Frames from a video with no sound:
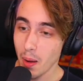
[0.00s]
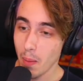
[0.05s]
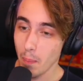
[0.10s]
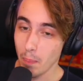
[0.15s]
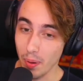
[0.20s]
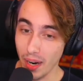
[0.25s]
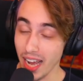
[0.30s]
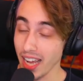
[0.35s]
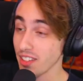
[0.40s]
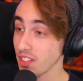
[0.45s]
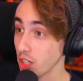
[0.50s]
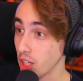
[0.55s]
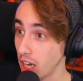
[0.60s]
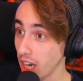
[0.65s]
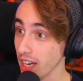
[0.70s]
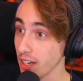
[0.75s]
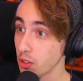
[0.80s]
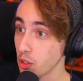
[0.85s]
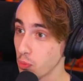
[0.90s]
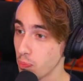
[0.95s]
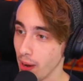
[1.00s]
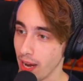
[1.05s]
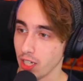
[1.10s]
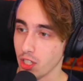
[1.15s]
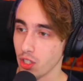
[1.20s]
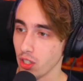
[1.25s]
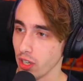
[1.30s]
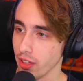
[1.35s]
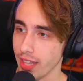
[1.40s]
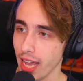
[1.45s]
But as a kid,
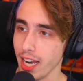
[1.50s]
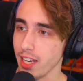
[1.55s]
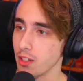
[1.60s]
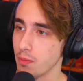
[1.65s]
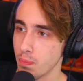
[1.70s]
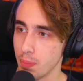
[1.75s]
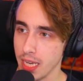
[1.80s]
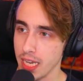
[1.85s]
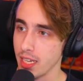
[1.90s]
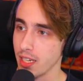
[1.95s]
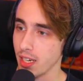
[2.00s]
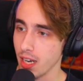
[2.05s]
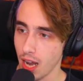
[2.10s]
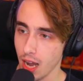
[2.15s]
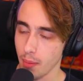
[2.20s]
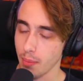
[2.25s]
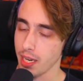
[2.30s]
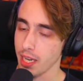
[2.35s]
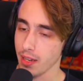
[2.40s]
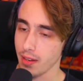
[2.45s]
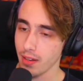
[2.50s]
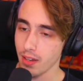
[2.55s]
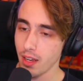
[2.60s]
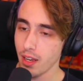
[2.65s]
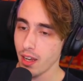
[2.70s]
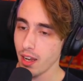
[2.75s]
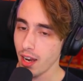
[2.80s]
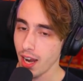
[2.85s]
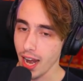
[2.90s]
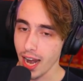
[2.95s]
especially, that is peak comedy.
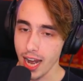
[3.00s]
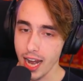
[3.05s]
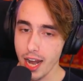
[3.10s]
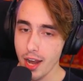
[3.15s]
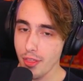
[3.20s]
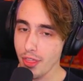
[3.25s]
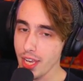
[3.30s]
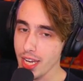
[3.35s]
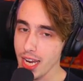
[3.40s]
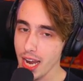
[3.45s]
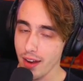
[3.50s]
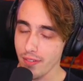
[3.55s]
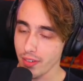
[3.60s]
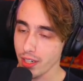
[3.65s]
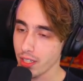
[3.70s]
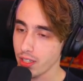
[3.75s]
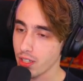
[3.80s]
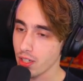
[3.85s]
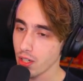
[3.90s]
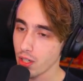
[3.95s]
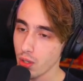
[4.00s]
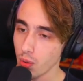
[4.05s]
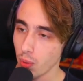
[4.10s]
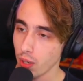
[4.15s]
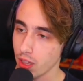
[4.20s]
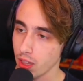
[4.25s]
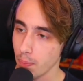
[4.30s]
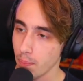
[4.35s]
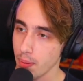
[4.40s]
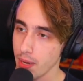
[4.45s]
Anything having to do
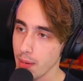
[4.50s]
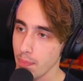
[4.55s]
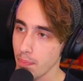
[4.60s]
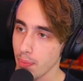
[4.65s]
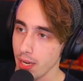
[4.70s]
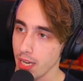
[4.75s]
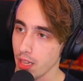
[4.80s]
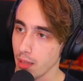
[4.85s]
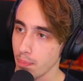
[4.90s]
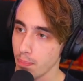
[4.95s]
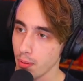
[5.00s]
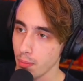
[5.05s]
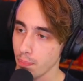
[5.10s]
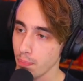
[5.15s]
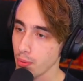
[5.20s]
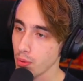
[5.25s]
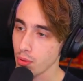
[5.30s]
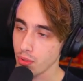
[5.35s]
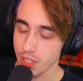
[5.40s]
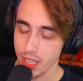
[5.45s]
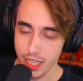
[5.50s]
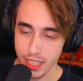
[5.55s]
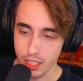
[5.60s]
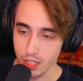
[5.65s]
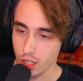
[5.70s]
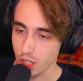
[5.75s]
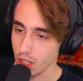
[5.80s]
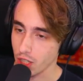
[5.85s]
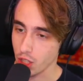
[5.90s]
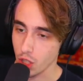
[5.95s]
with the pee pee and the poo poos, it's
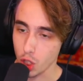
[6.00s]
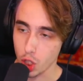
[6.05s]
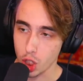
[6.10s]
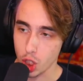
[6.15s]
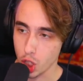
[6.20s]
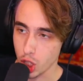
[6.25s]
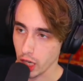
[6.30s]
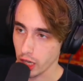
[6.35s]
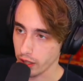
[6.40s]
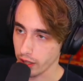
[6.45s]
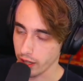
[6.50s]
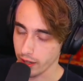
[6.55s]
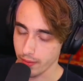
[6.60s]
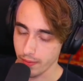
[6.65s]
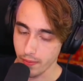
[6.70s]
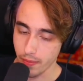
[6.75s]
just you're chilling.